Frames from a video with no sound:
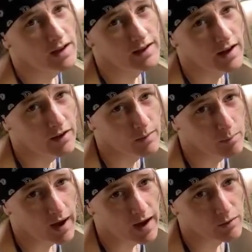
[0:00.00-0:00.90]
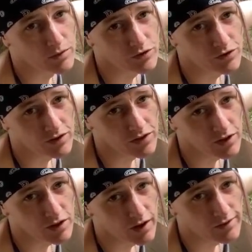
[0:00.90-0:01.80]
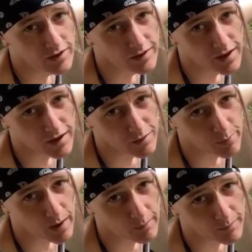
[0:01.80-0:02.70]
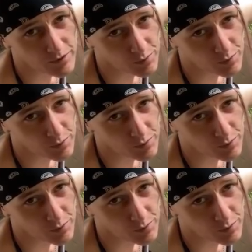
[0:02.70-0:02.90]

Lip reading: and down the back, which is, I think, causing a lot of the problem as